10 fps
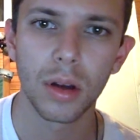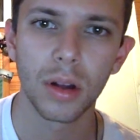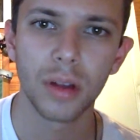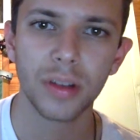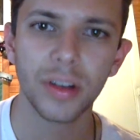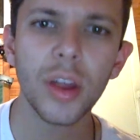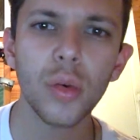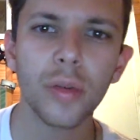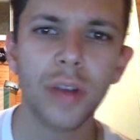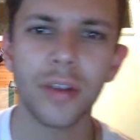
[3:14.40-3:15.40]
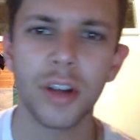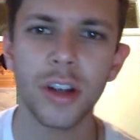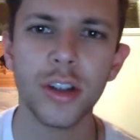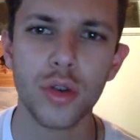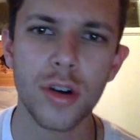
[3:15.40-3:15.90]
So now that we've covered
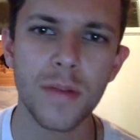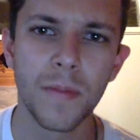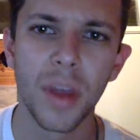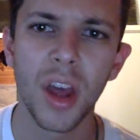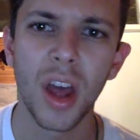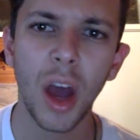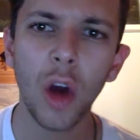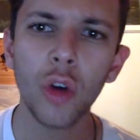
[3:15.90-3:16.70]
history, how in